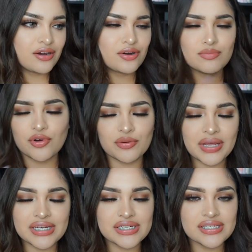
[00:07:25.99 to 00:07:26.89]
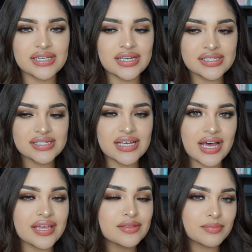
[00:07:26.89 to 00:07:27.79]
or more pages, because this
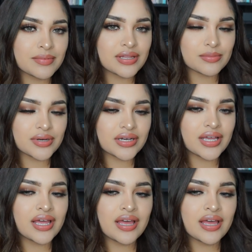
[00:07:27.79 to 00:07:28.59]
guy in the book,